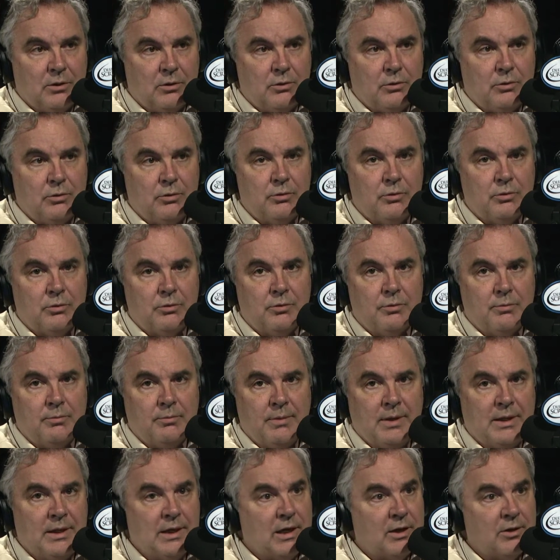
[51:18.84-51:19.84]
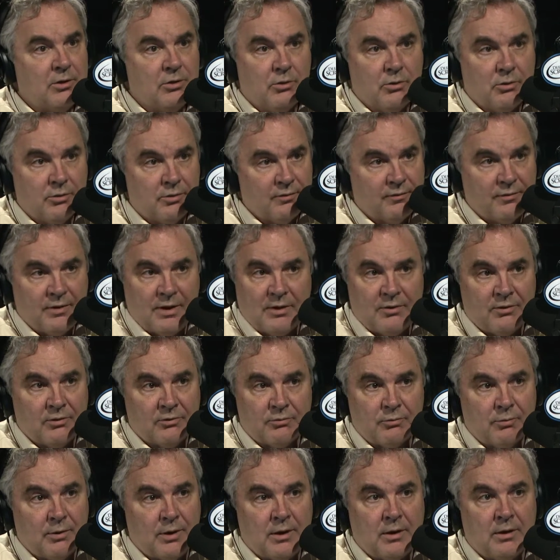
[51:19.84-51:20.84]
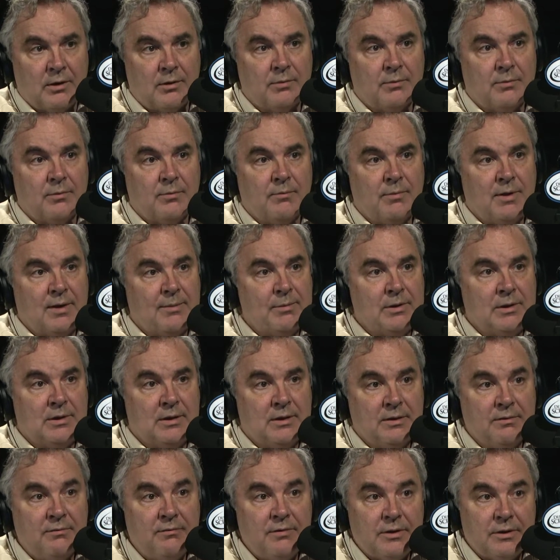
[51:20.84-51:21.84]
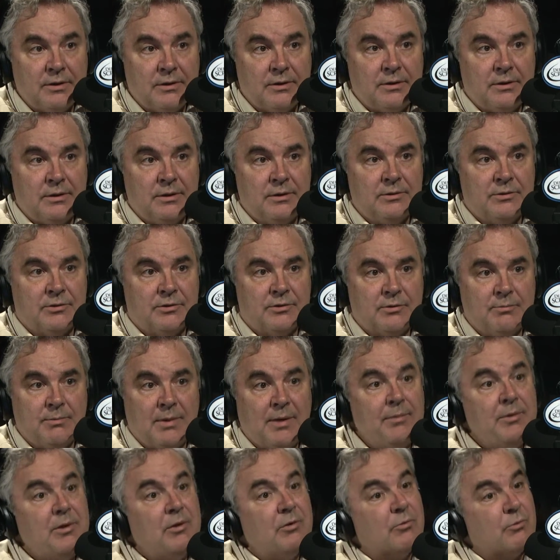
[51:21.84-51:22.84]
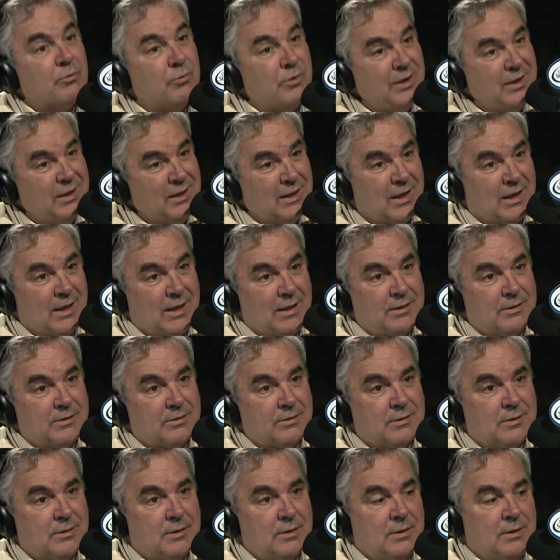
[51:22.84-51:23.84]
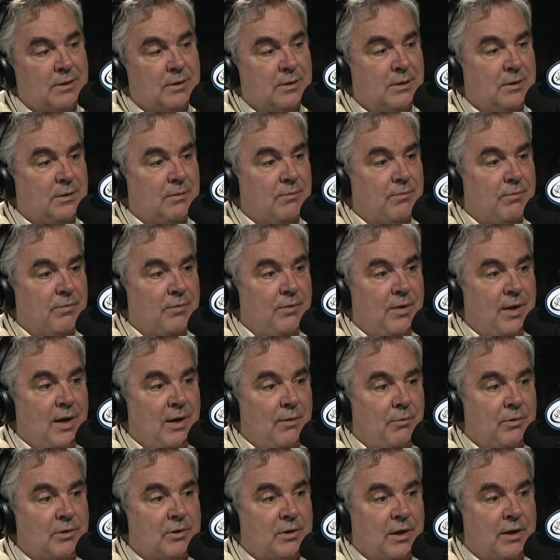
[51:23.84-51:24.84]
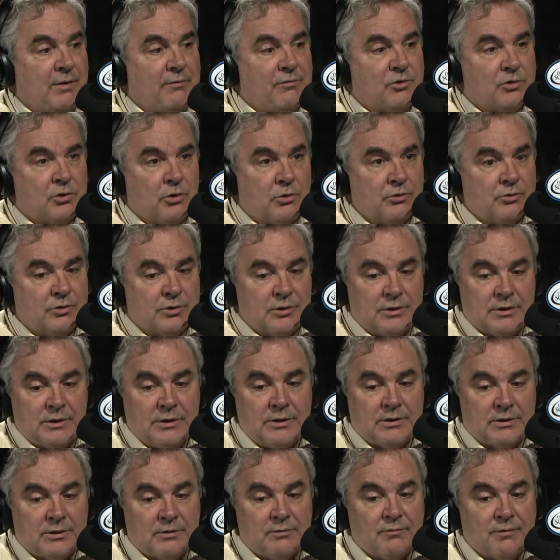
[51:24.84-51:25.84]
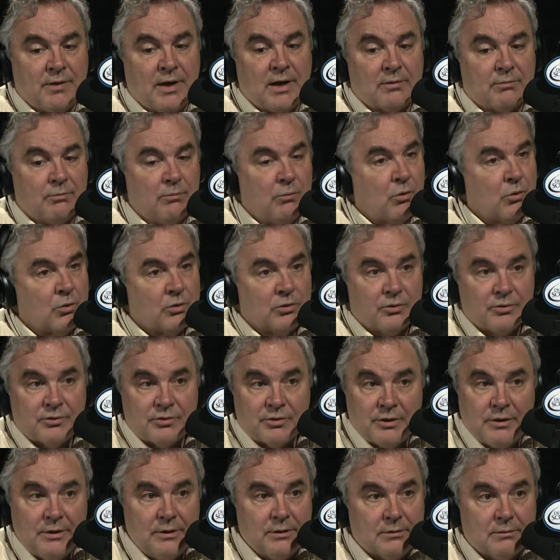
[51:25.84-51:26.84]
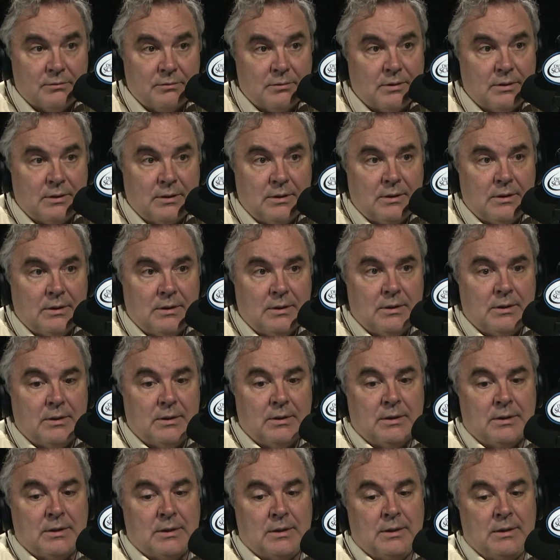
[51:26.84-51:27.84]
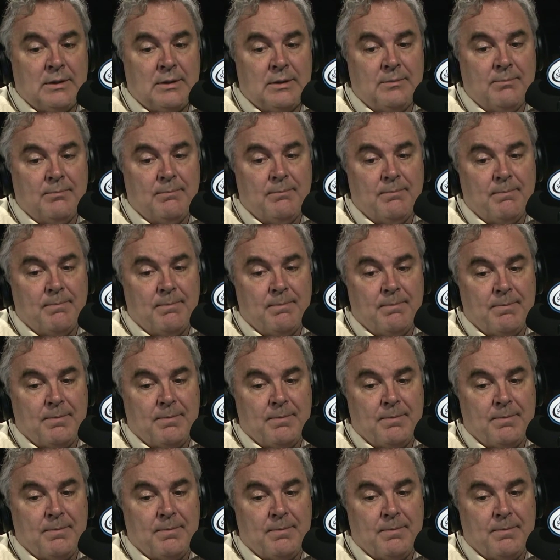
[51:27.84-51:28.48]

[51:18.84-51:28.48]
who may not know the faith as well, may be living in sin. Maybe they don't realize that what they have chosen is in fact mortal sin. Um,